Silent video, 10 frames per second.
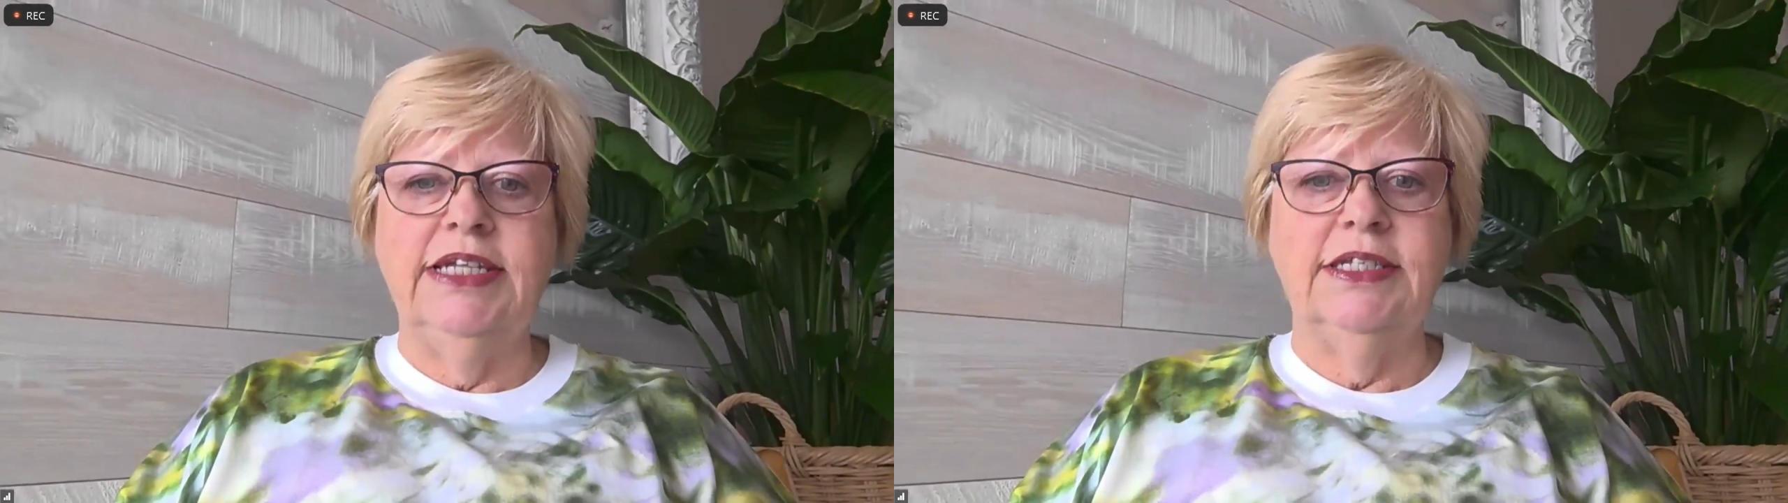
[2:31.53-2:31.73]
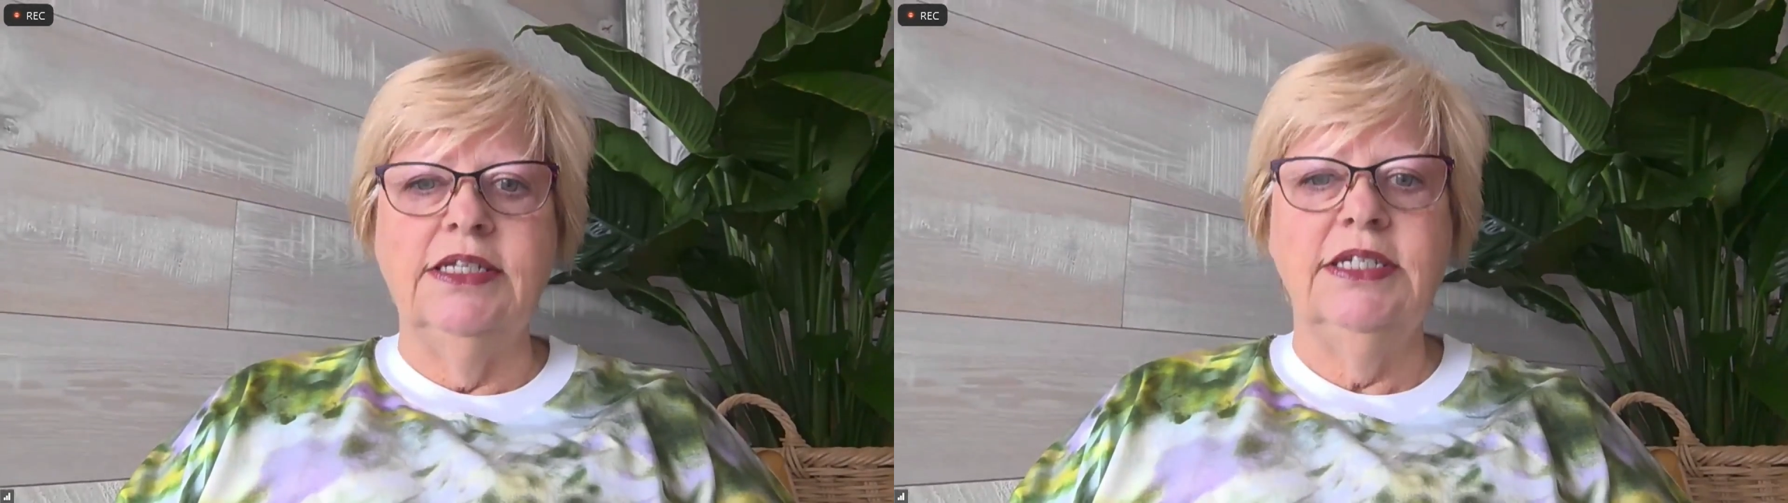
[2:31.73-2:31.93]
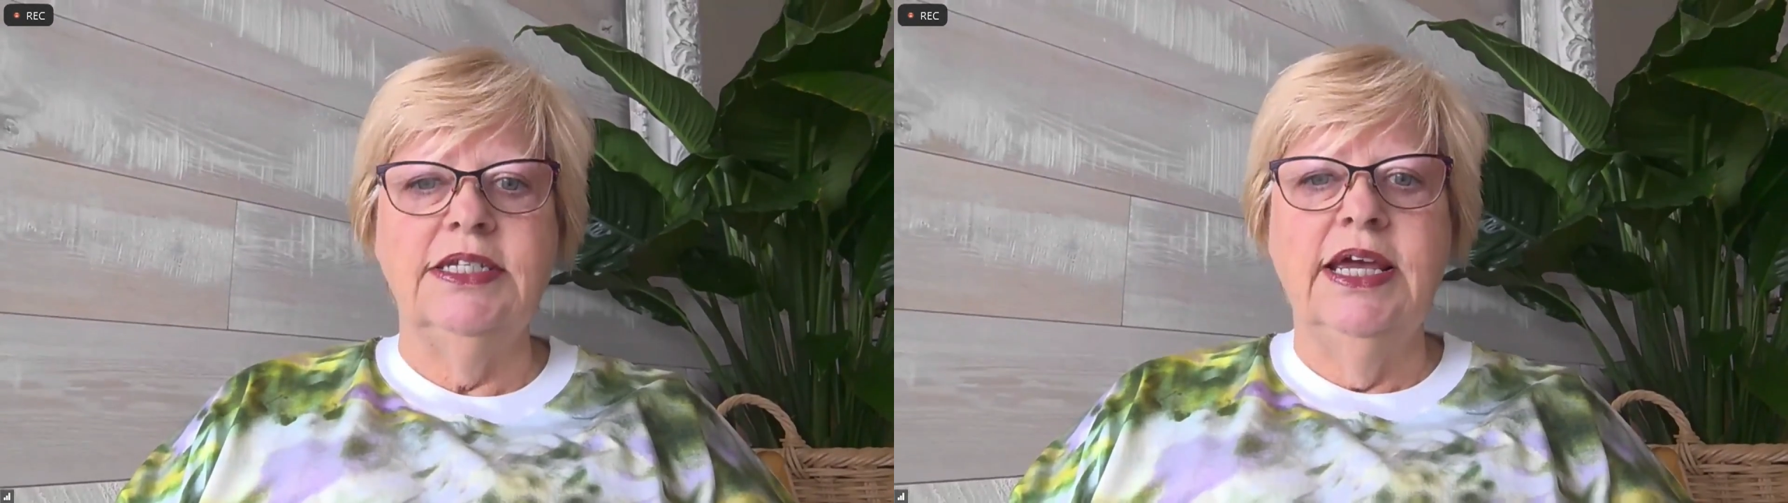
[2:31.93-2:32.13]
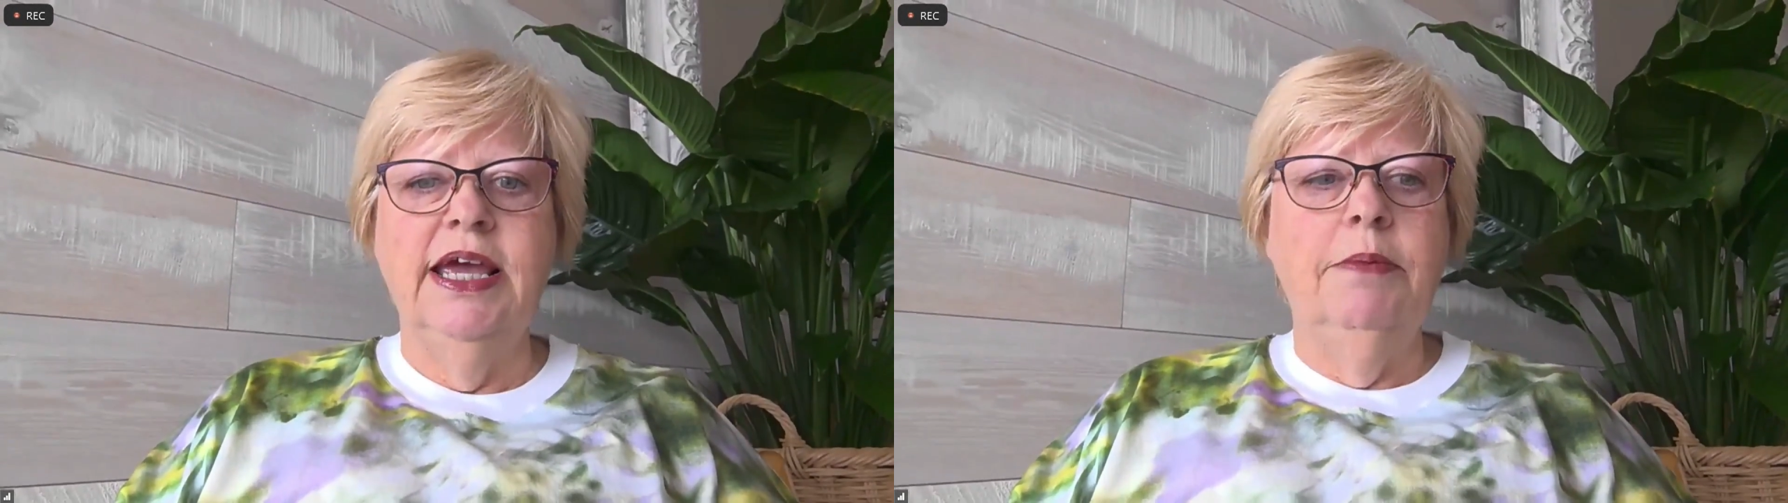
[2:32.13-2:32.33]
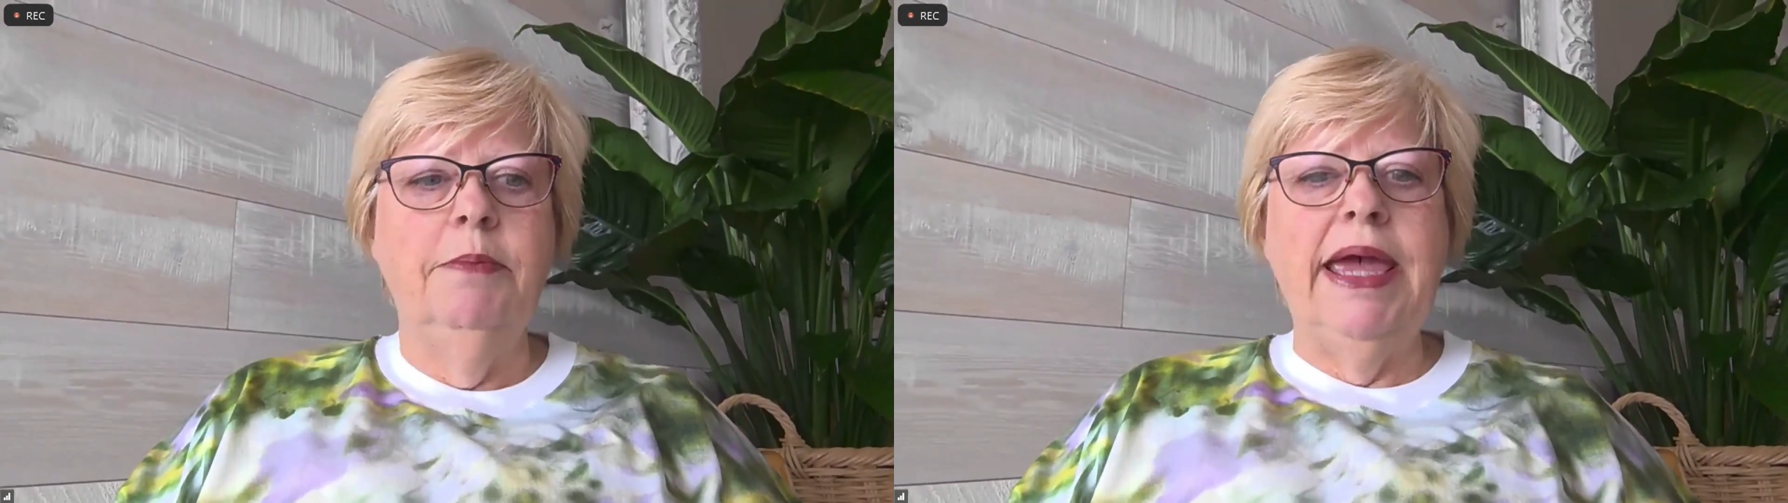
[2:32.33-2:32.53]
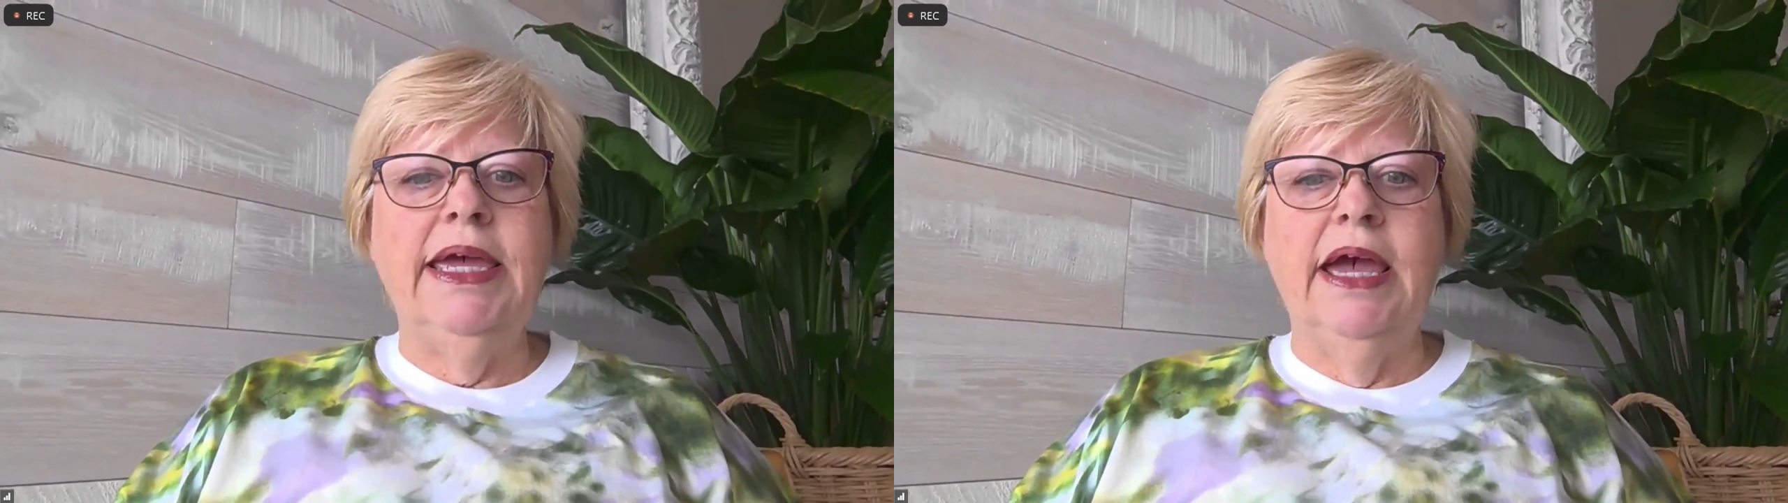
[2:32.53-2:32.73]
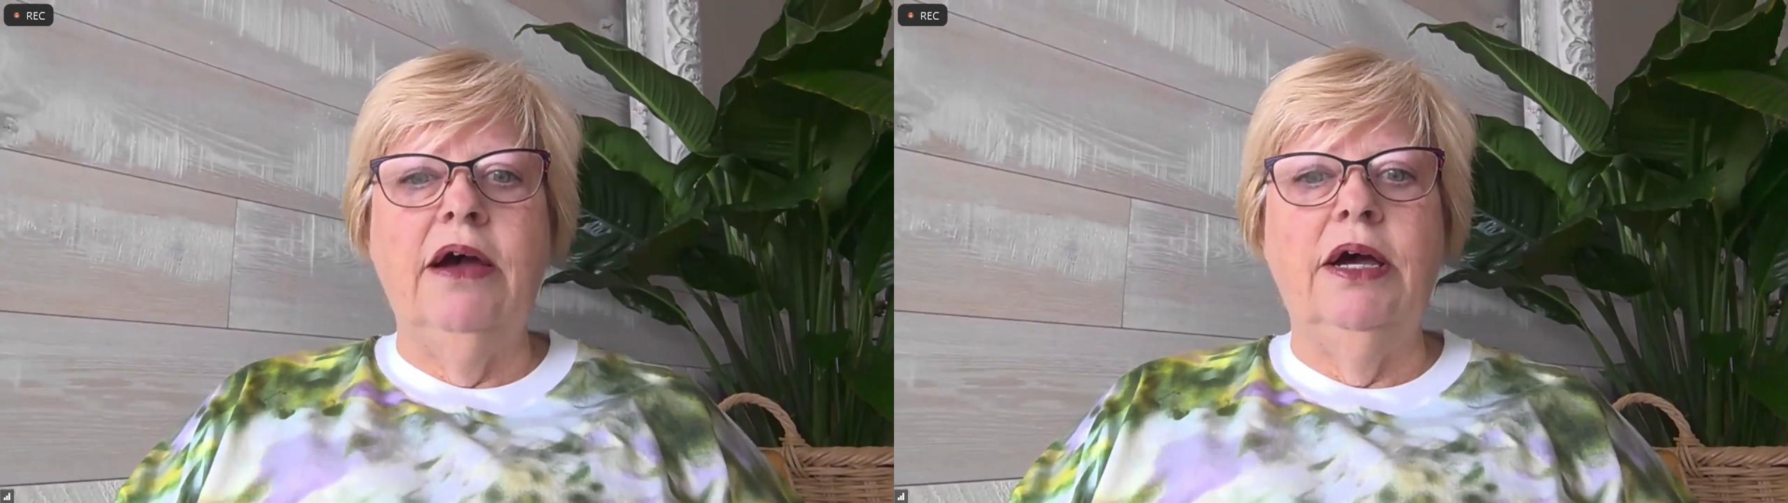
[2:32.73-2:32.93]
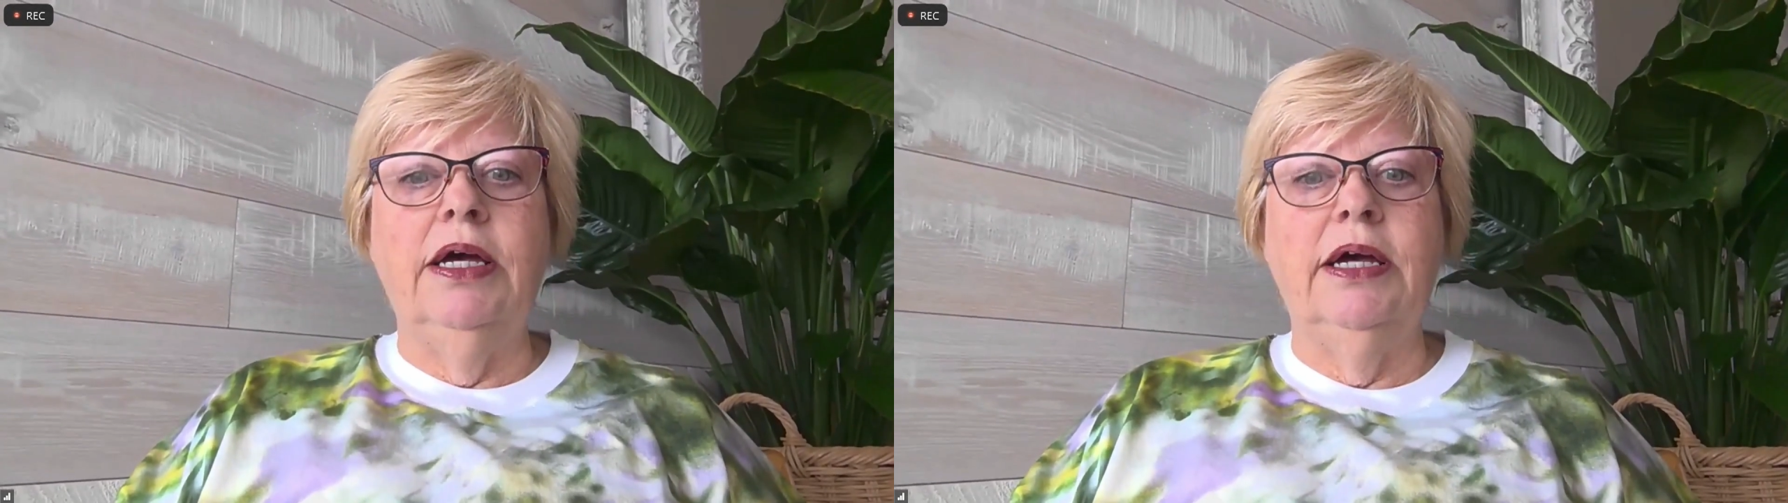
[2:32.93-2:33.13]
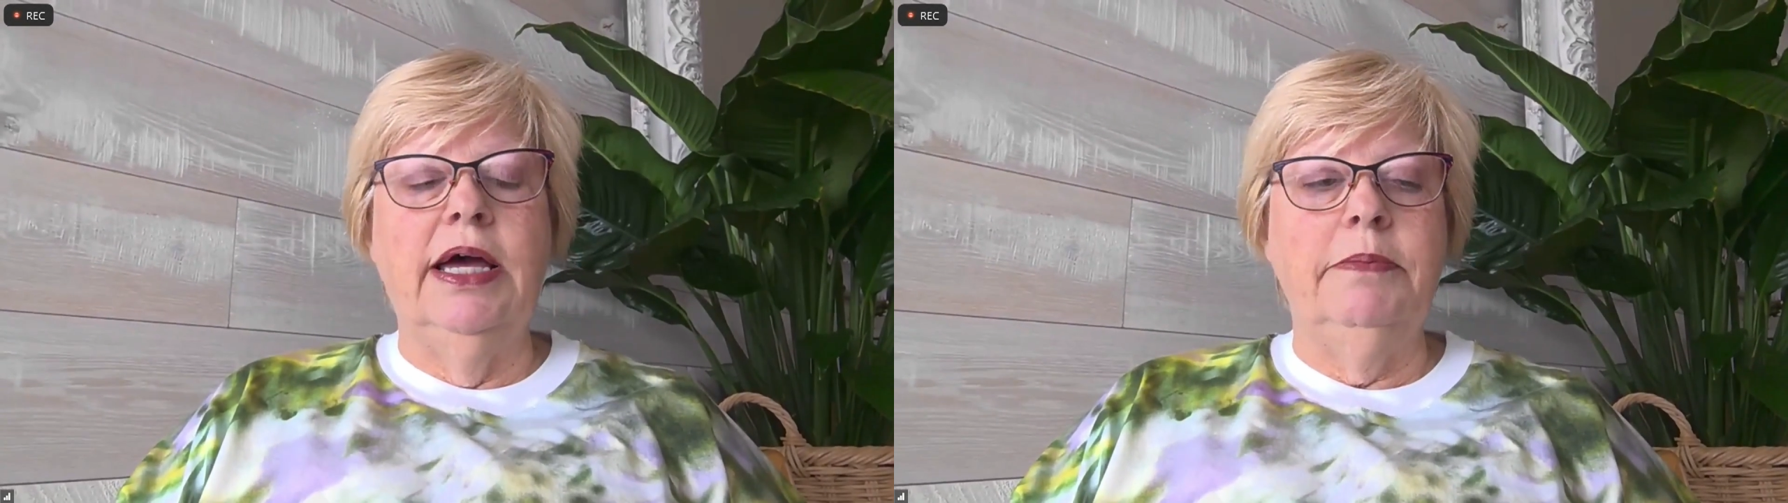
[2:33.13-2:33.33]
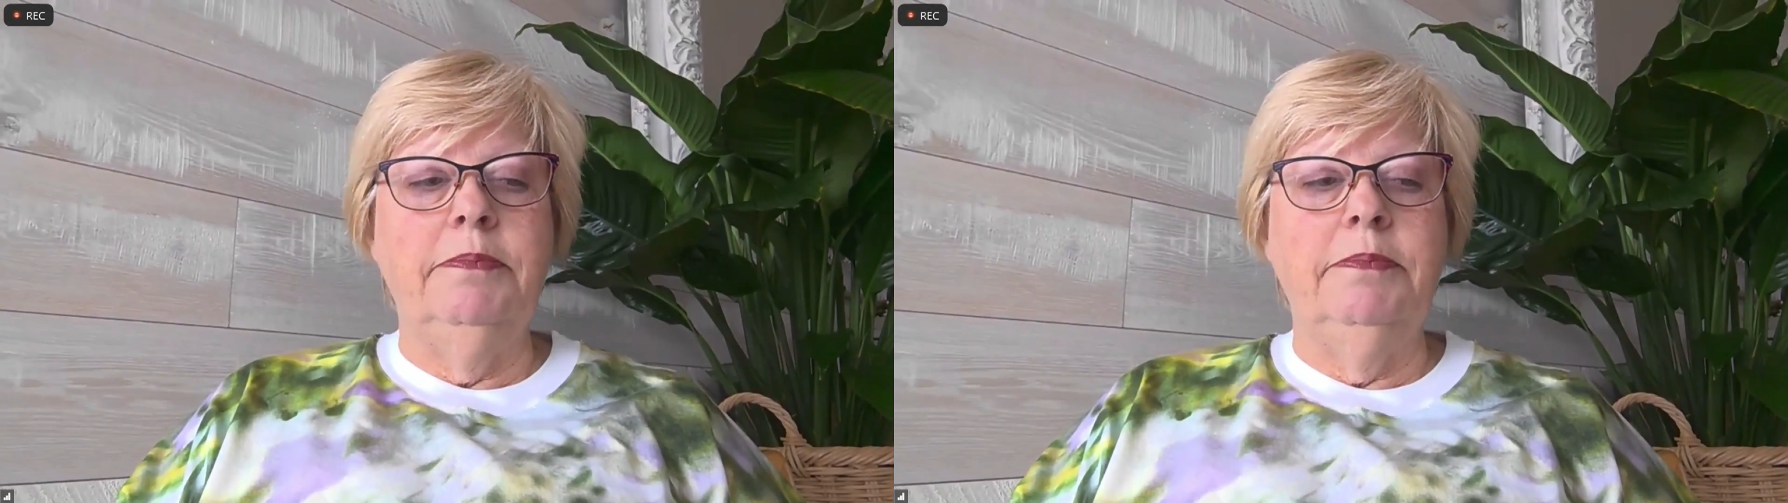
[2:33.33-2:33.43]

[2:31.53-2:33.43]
lessons, make our